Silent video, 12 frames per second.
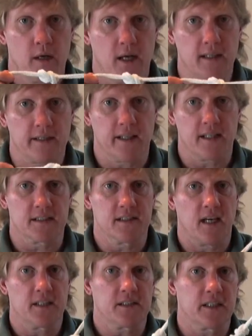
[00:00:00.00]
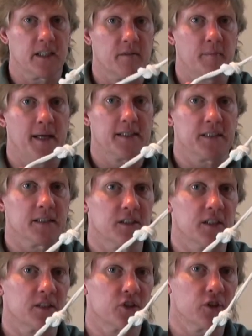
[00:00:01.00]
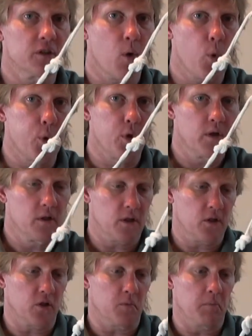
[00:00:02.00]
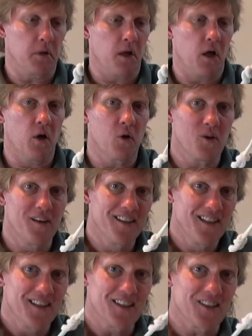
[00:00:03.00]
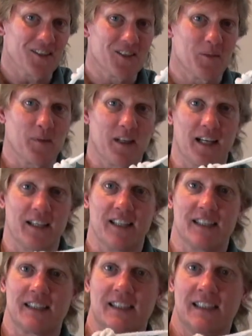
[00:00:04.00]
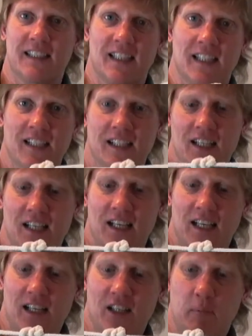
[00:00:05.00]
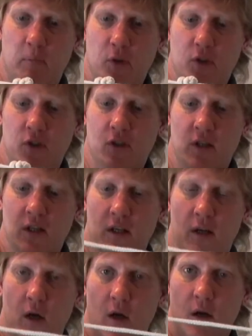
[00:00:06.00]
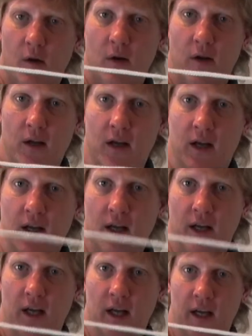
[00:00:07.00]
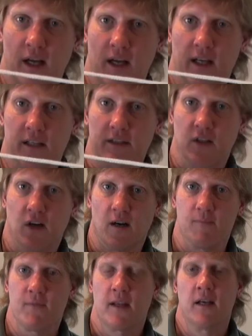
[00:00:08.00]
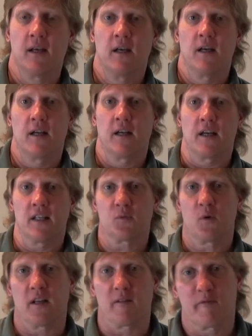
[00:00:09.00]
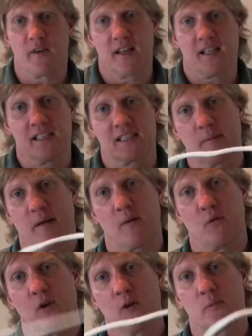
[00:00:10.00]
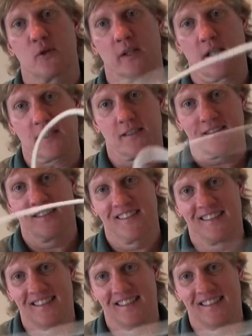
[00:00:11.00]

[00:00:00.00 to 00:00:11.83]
I think it's nice to give a magic gesture, a little blow, a little something like this. And you pull, and it's gone. Now here's one of the fun things about rope tricks.